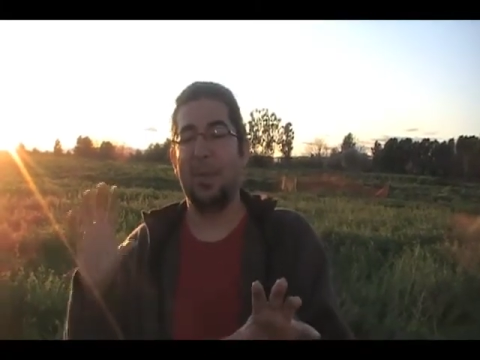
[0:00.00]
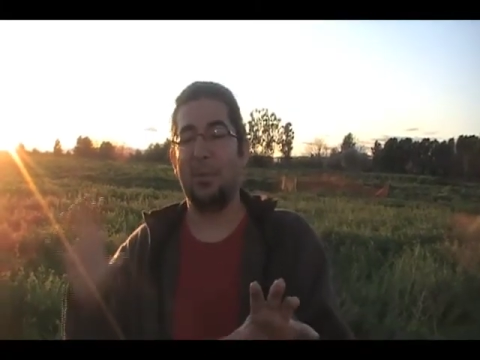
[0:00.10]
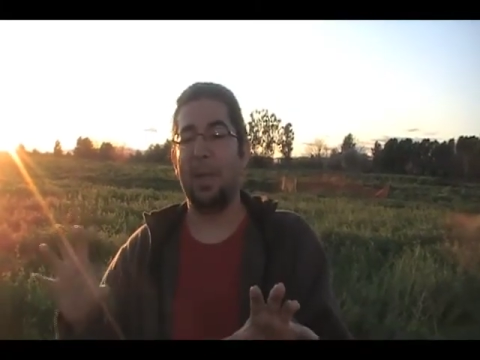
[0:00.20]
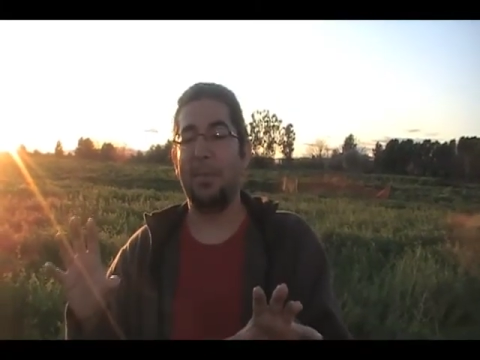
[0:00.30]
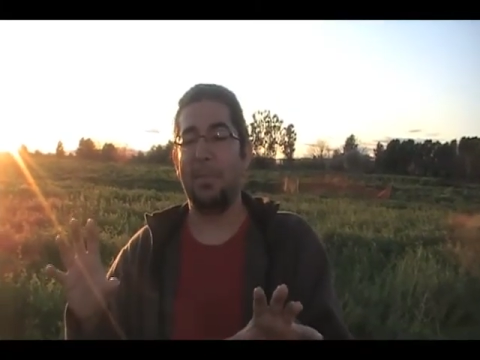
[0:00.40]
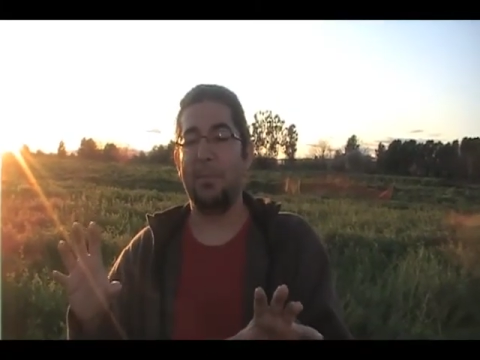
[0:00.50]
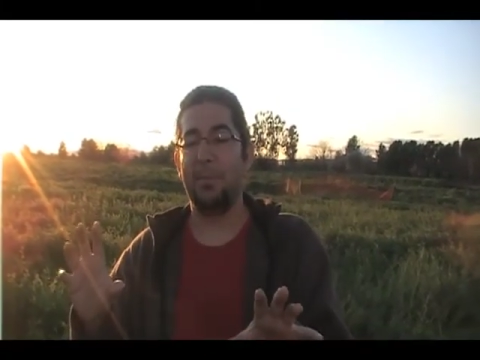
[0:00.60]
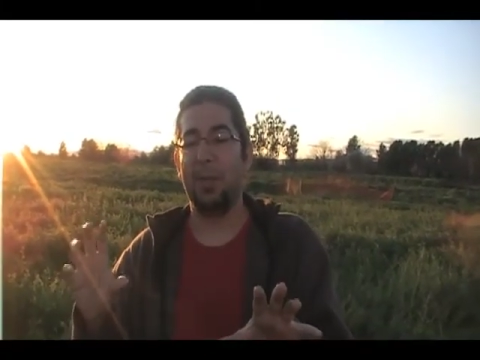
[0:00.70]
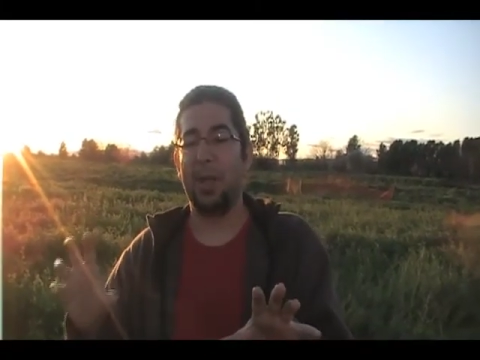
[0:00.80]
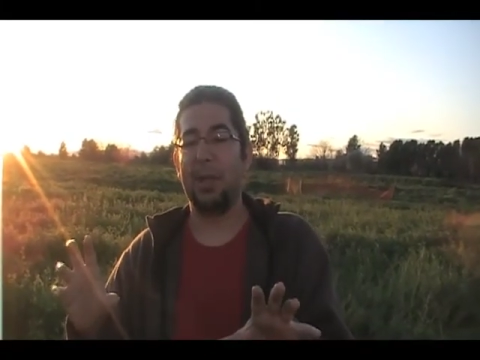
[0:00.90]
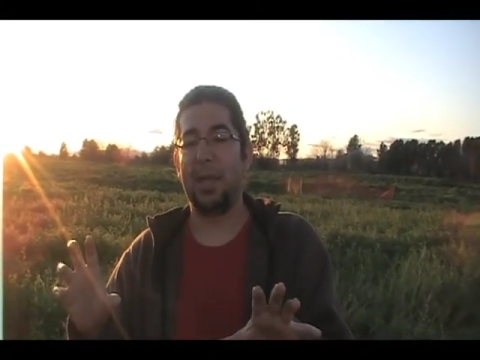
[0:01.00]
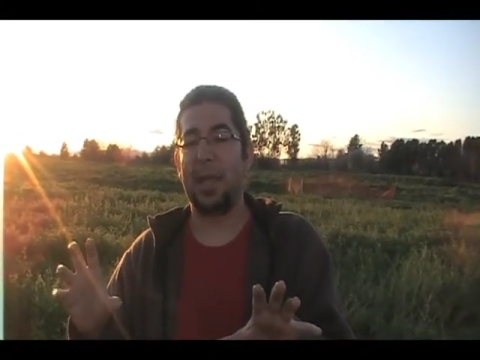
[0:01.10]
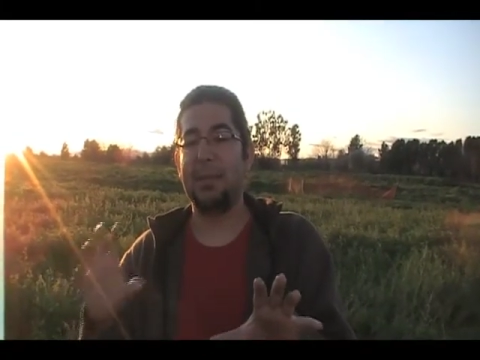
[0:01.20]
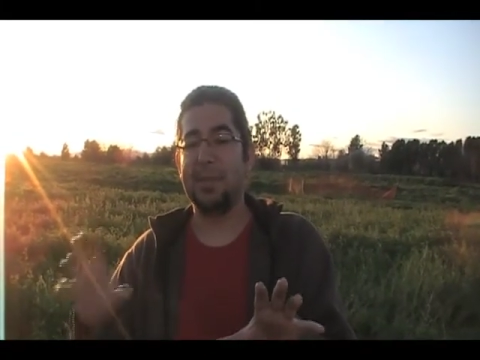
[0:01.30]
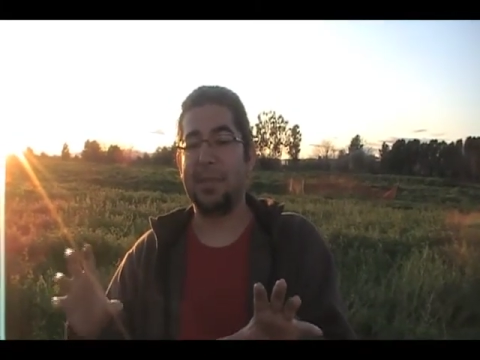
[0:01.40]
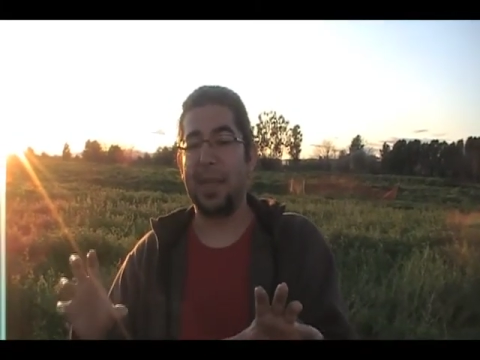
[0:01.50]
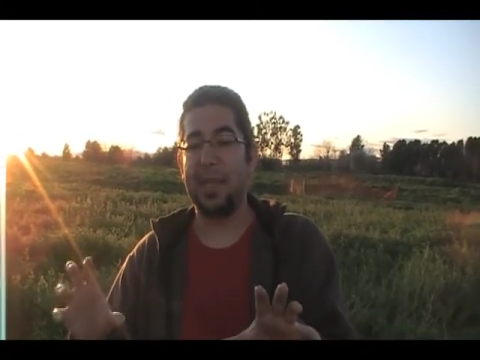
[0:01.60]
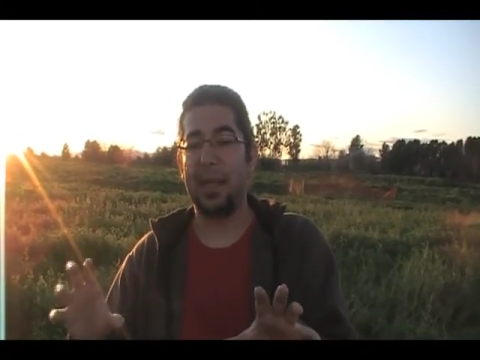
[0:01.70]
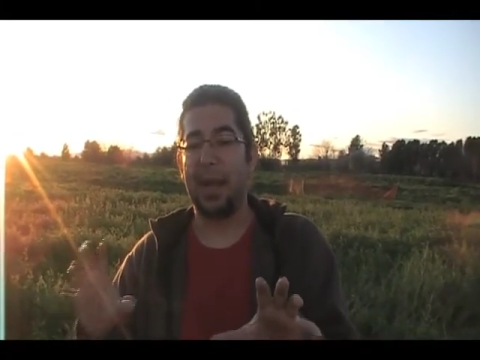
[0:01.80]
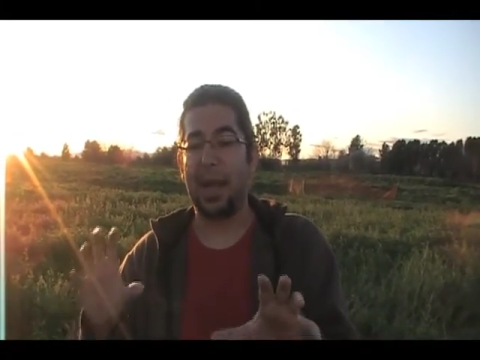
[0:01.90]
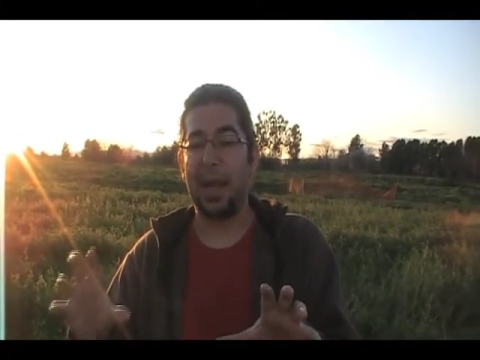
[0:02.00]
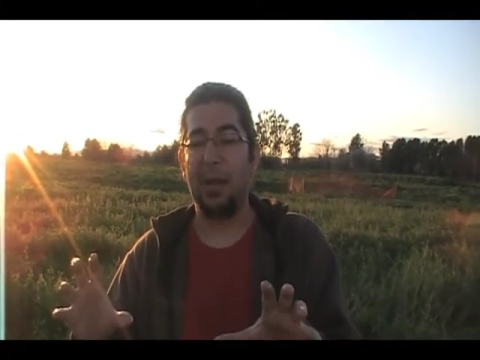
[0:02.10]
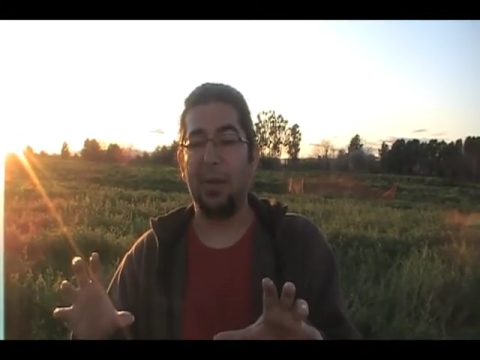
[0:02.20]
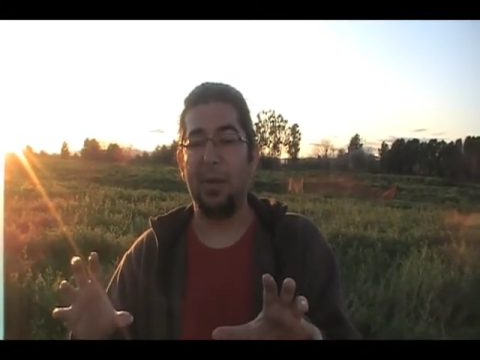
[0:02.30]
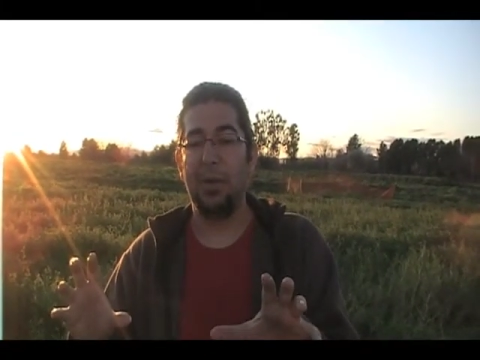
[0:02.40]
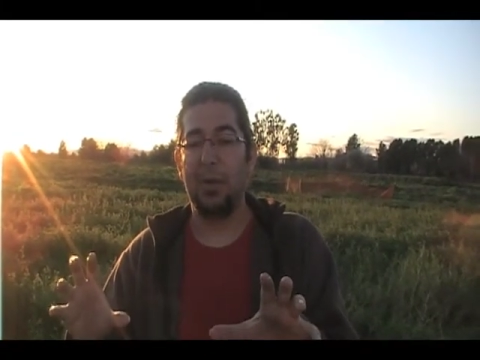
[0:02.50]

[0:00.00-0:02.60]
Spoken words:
we are understanding how